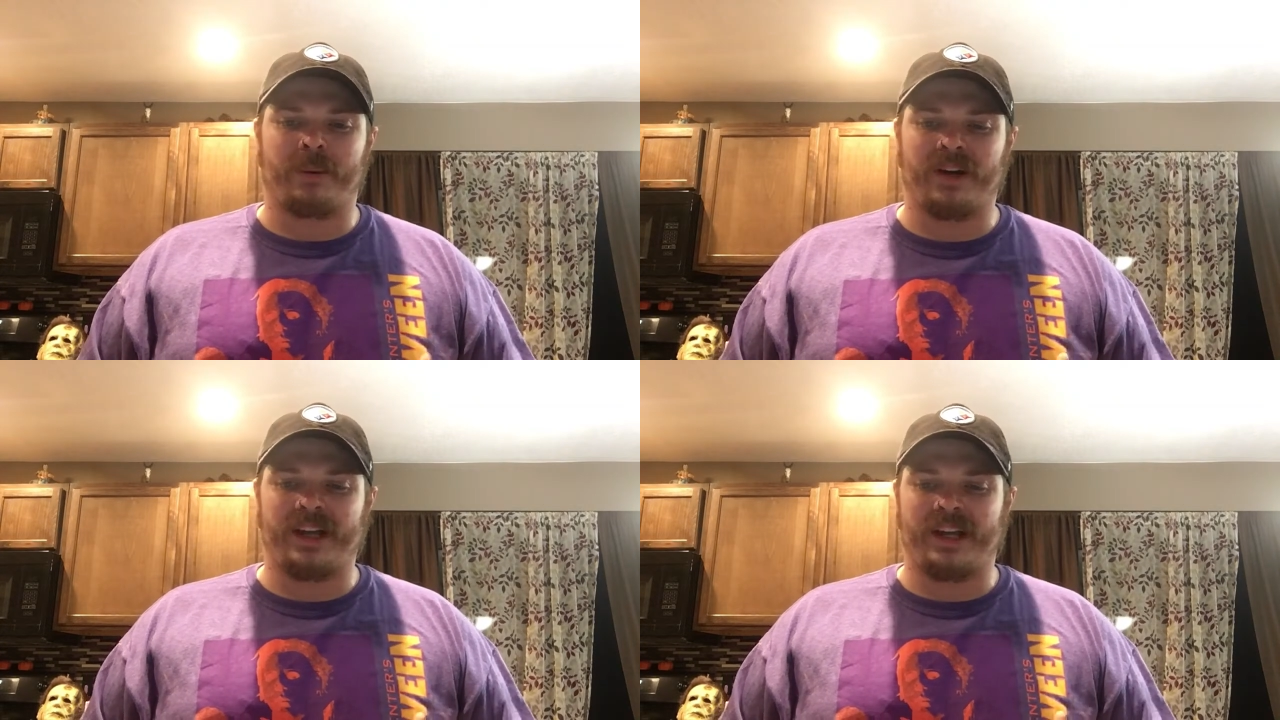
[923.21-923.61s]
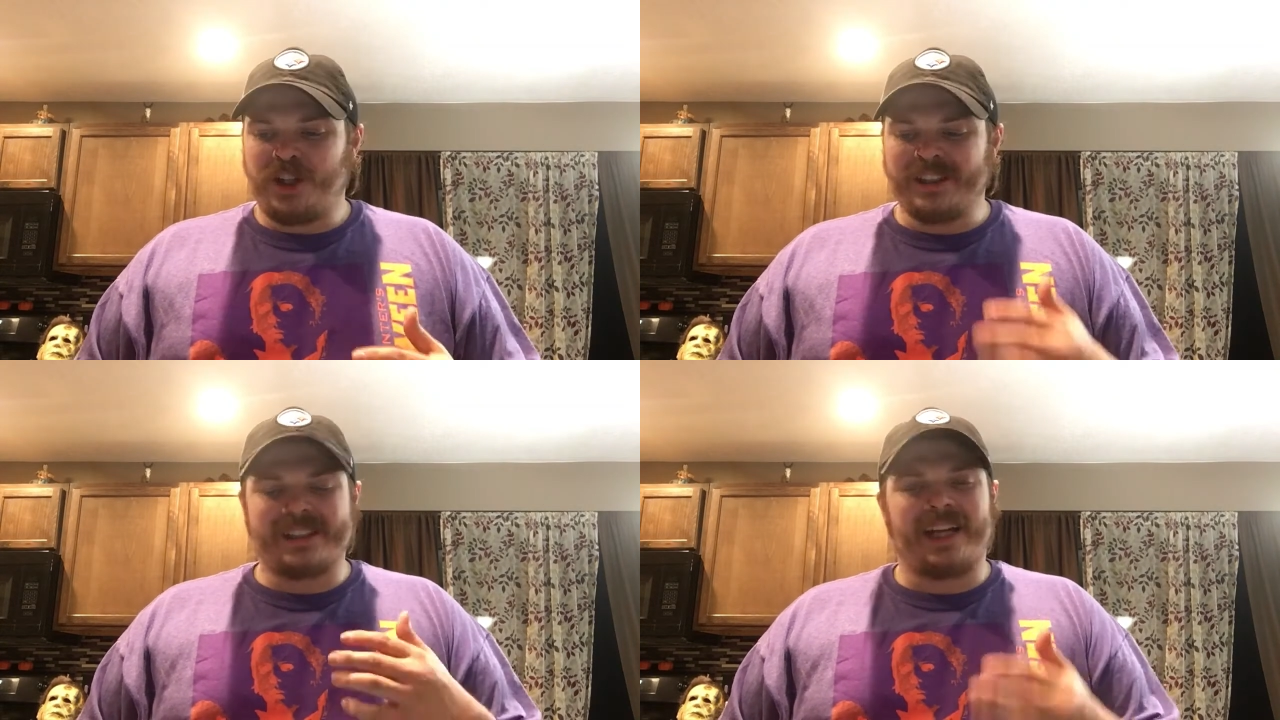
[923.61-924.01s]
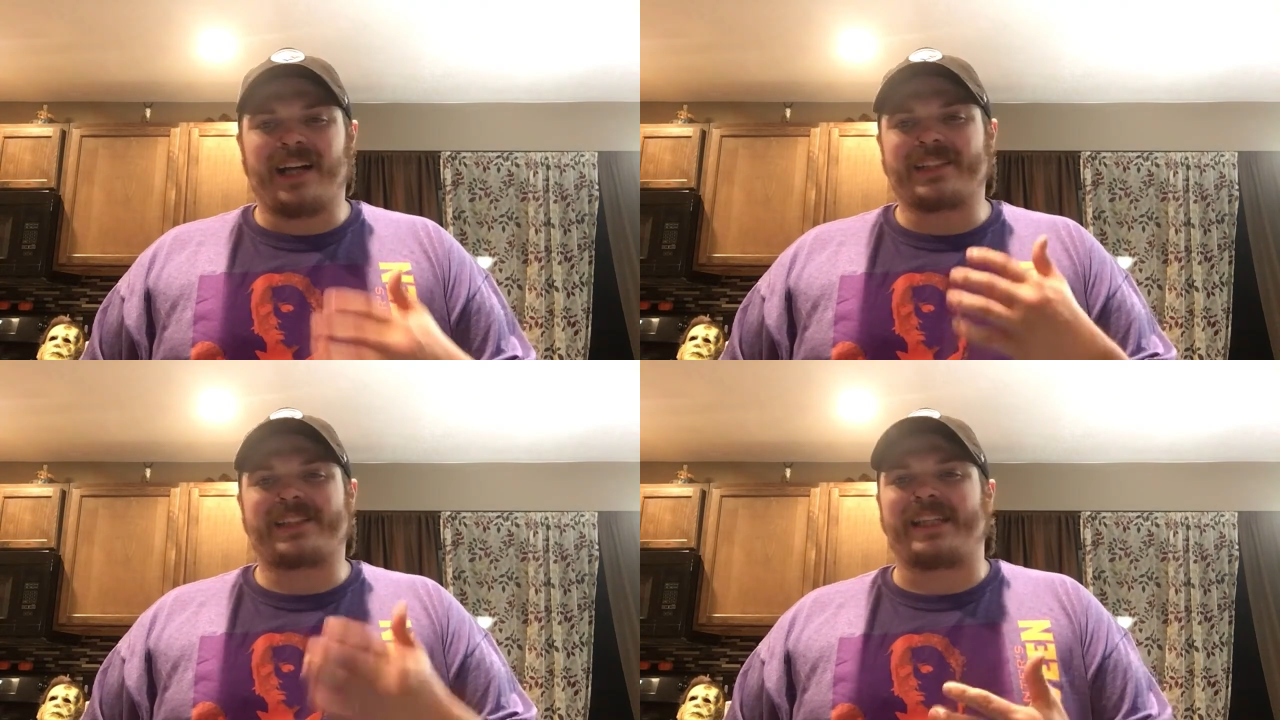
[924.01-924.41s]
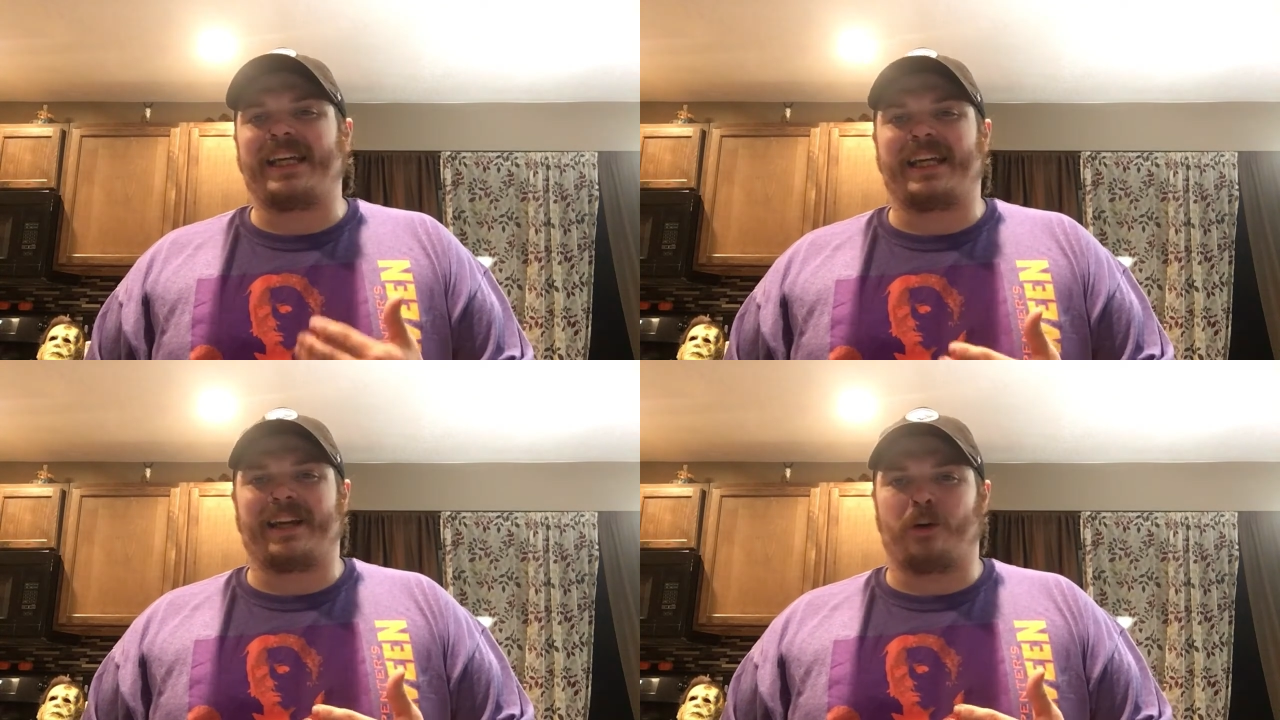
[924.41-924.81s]
but just not
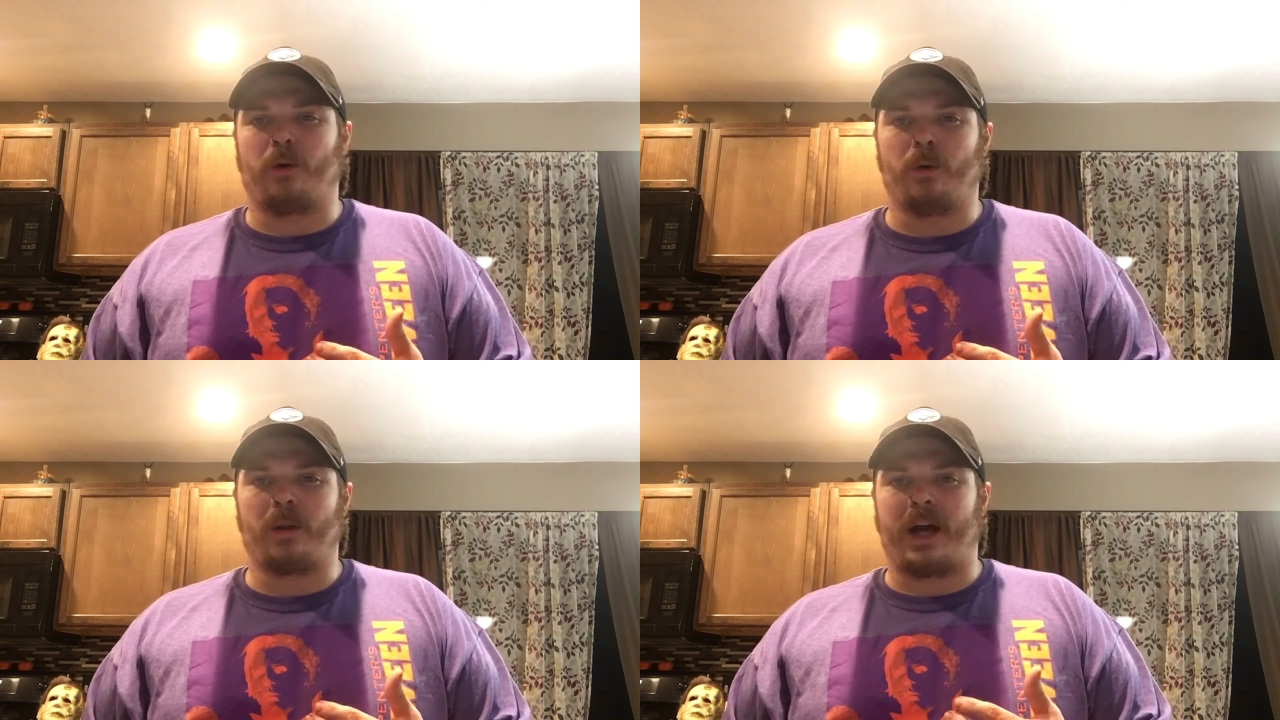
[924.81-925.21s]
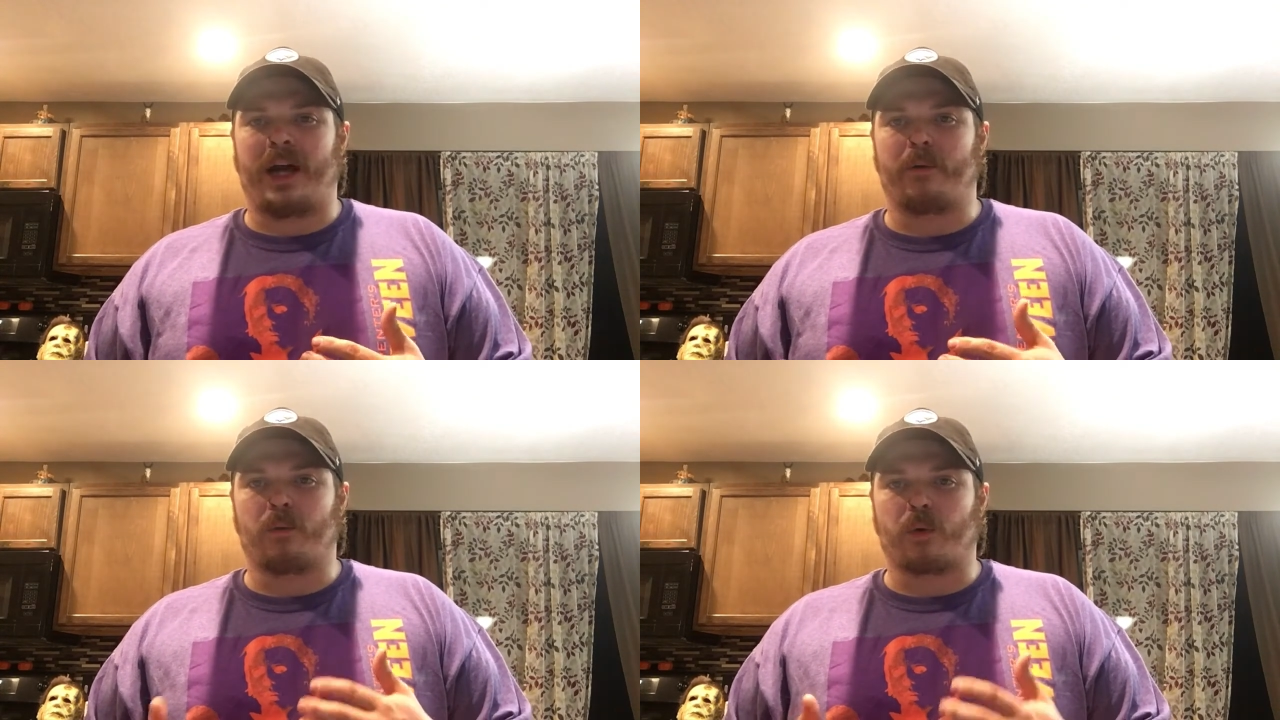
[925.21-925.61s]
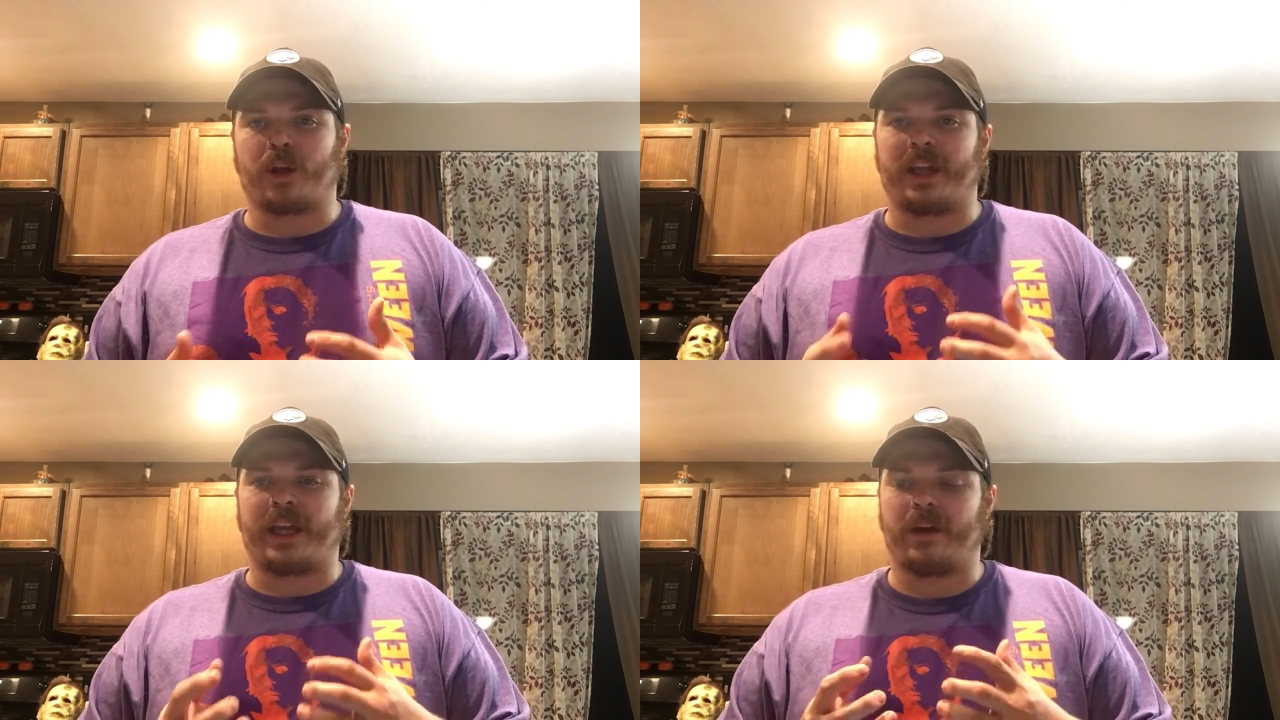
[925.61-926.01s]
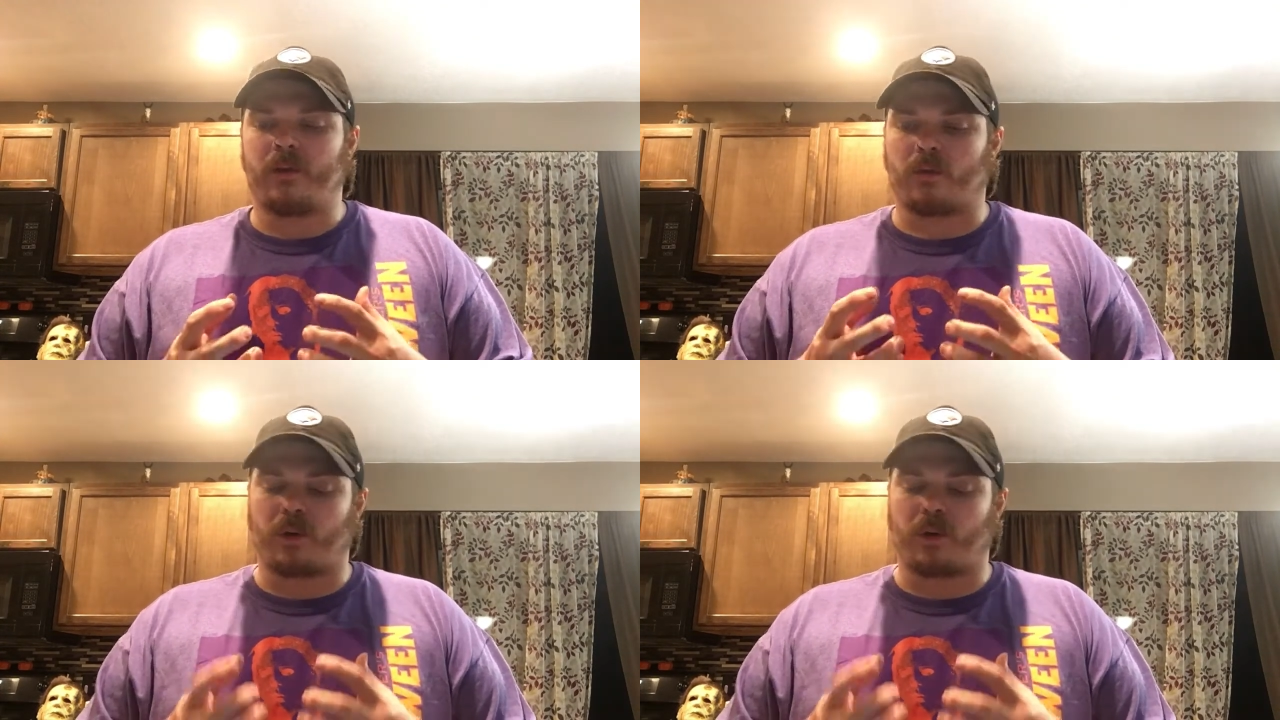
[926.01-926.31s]
seeing it a whole lot really,